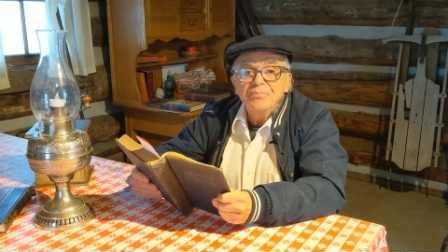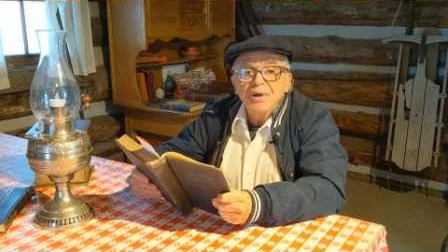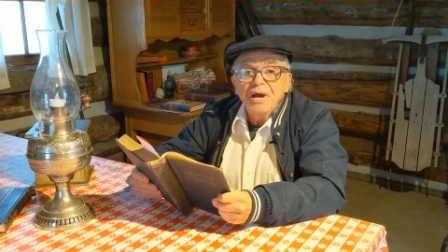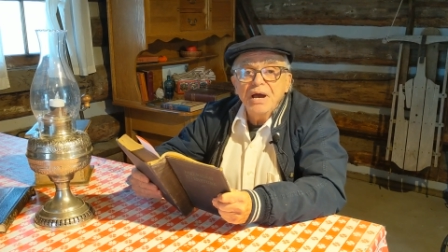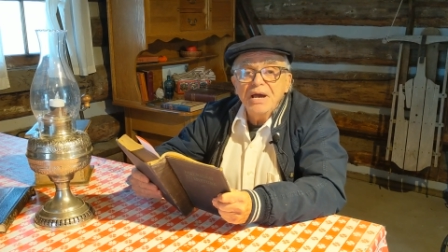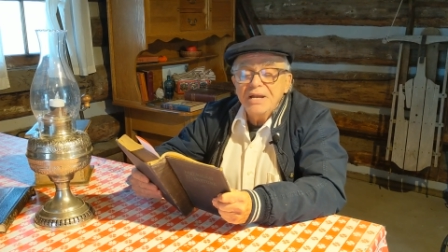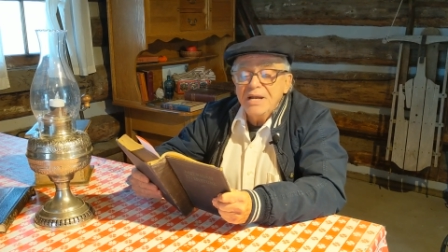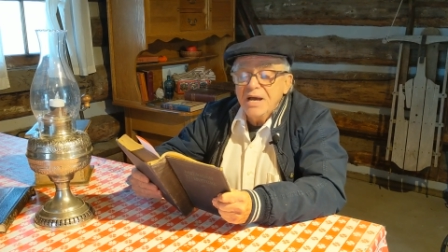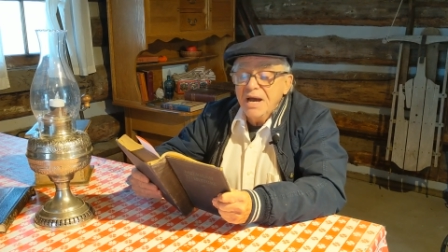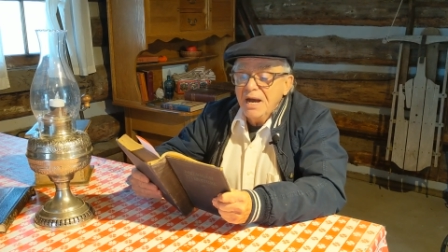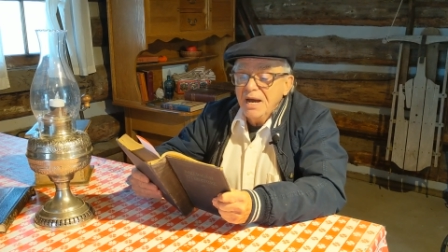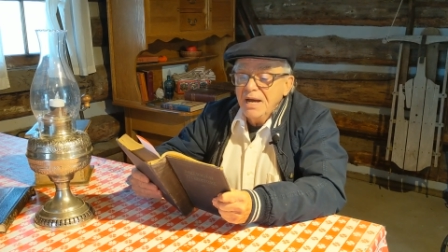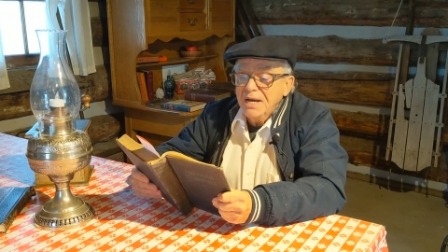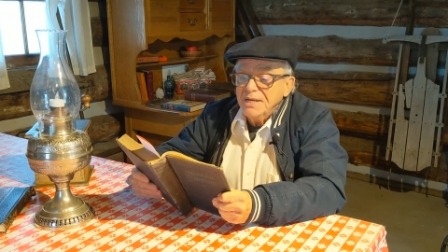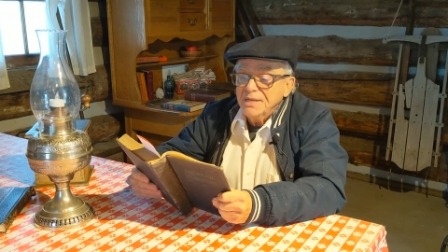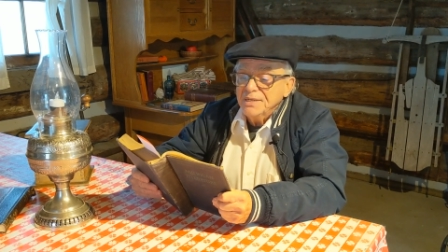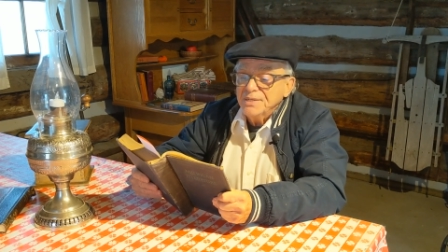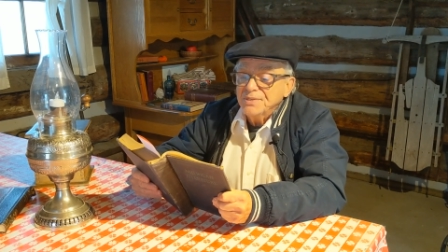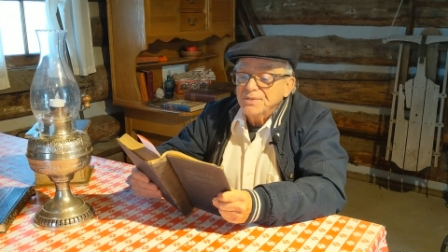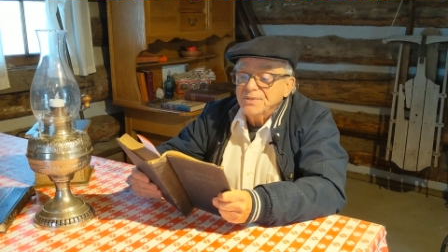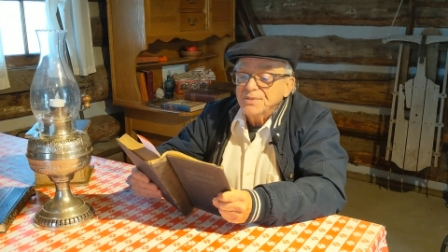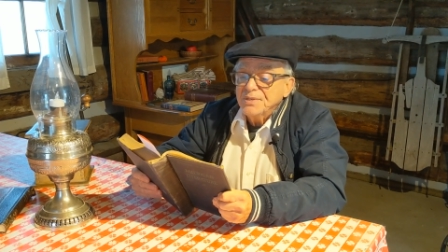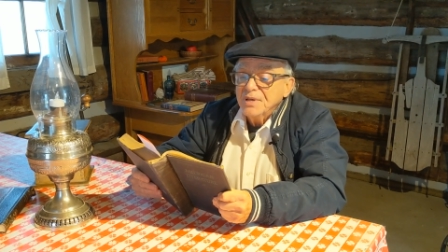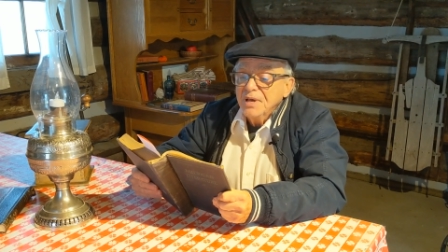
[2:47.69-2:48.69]
bright
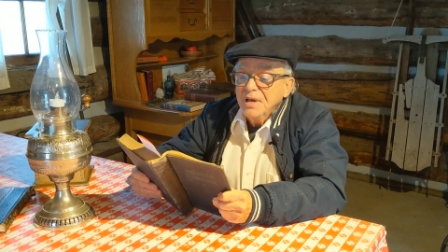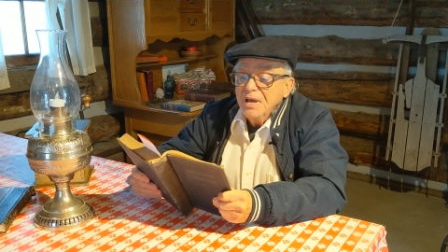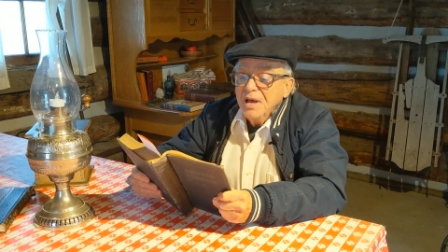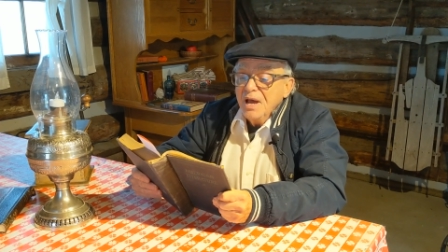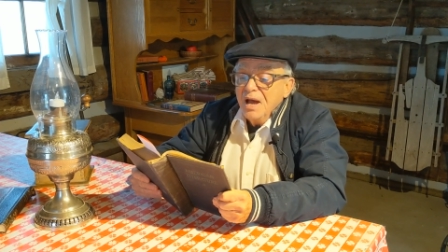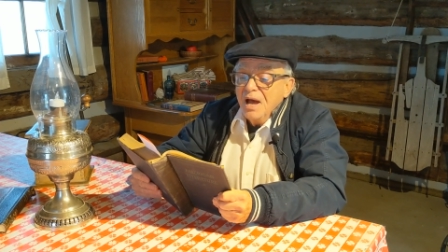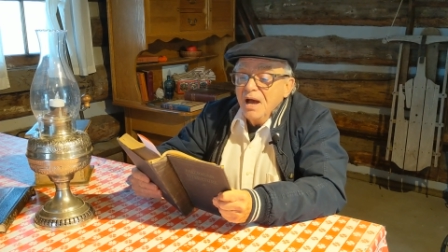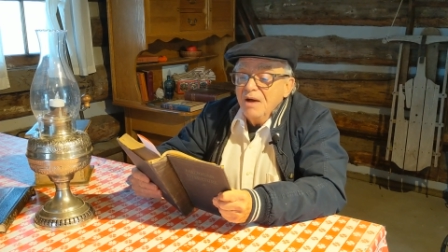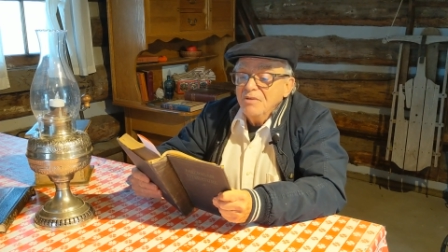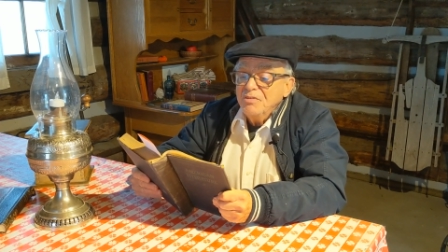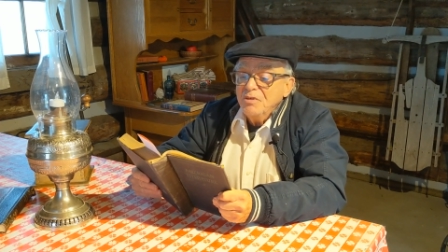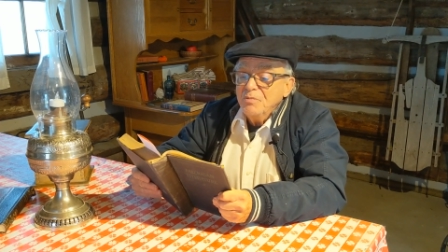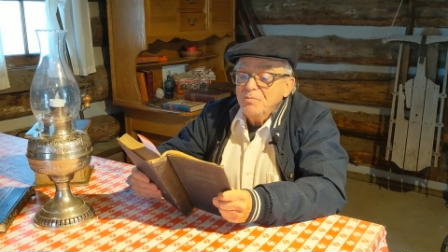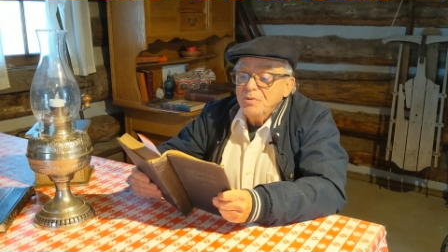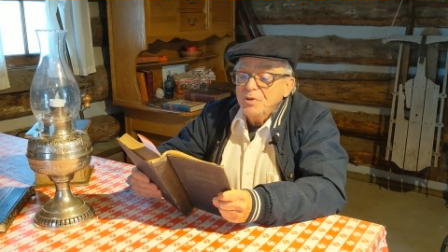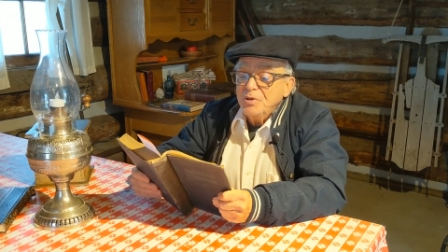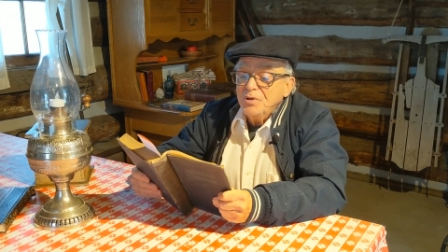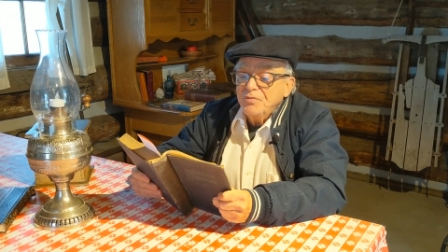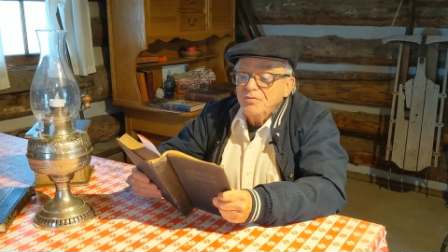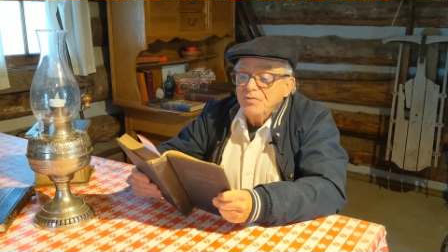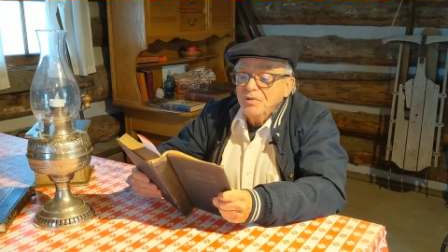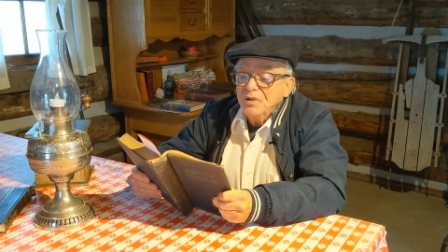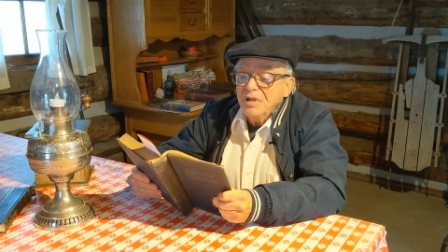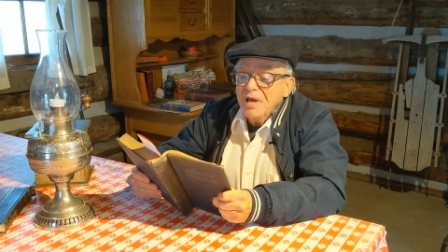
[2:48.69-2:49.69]
eyes of the
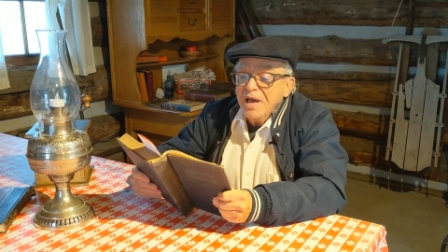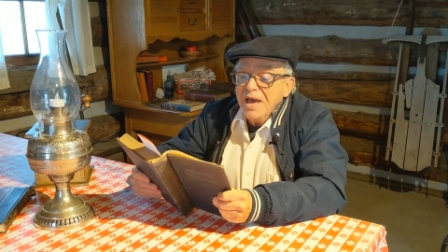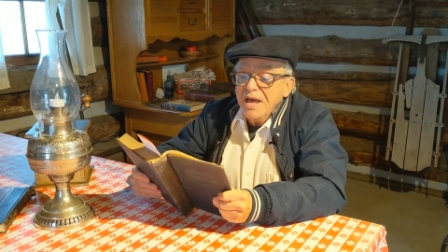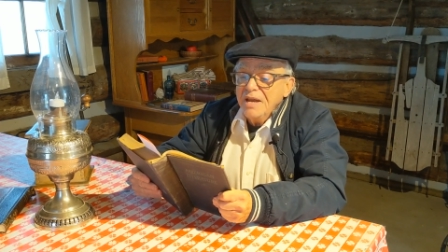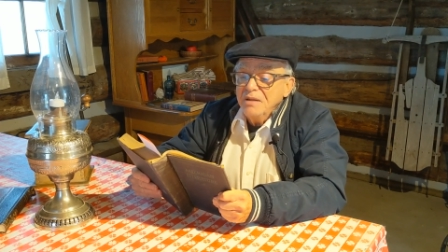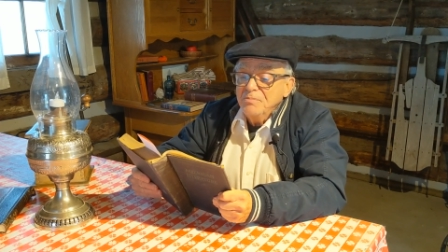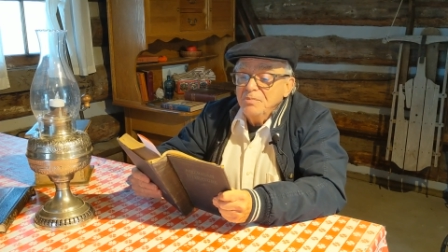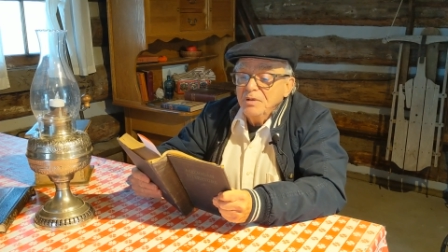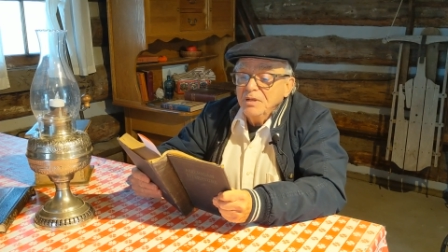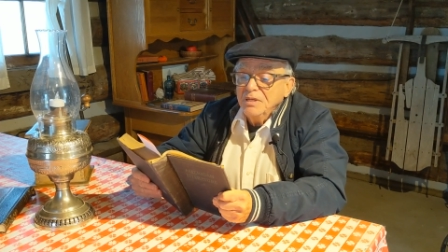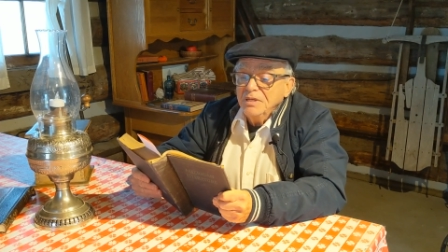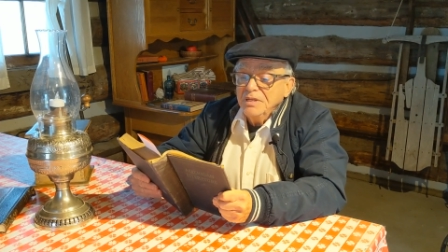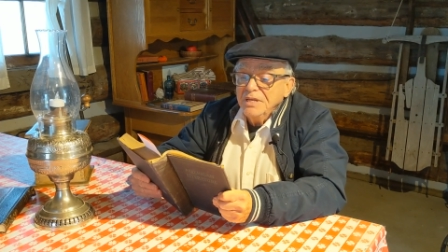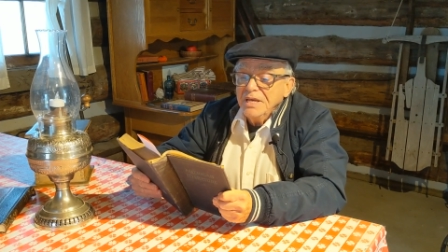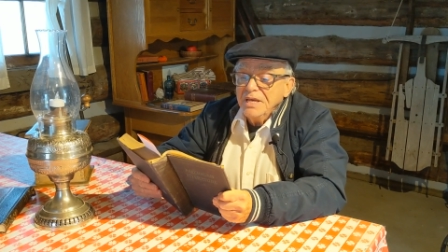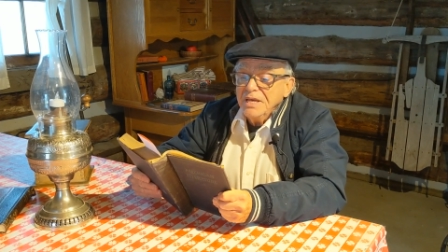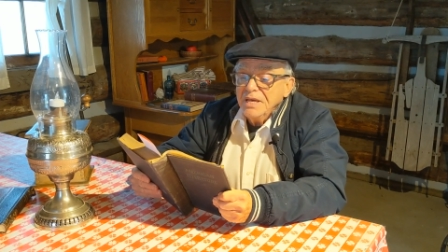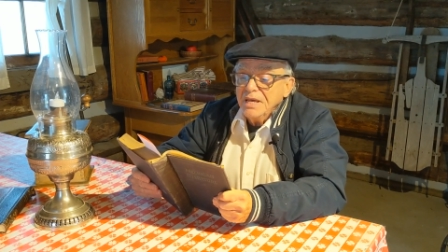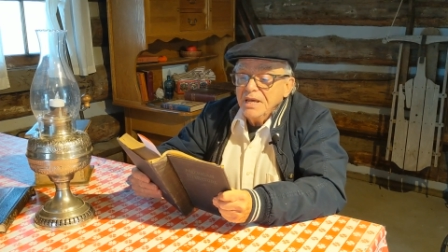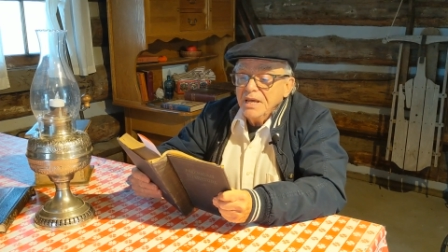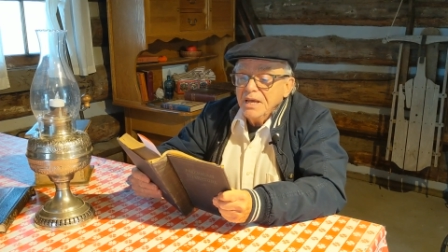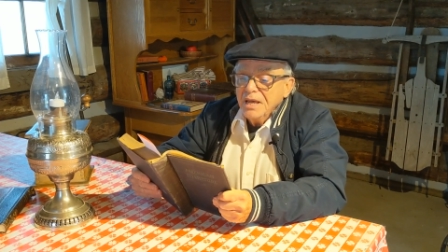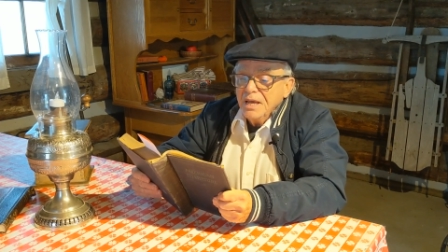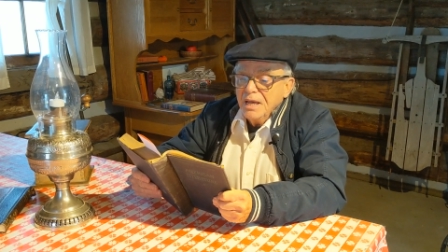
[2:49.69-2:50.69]
beautiful Annabel
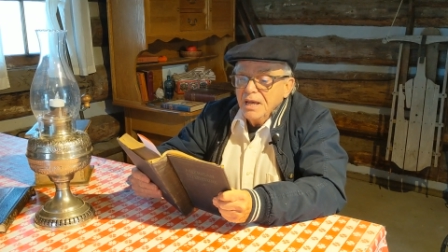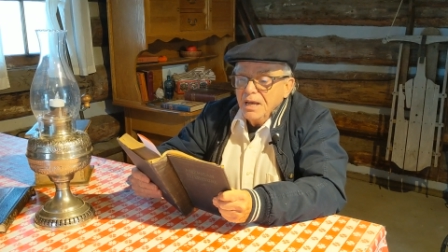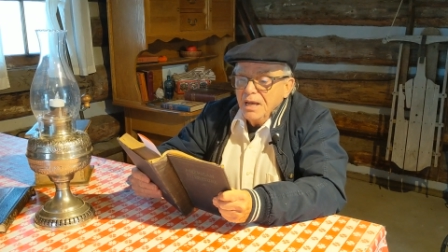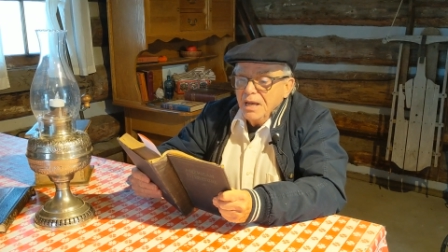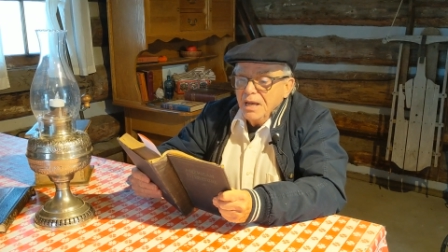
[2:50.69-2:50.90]
Lee.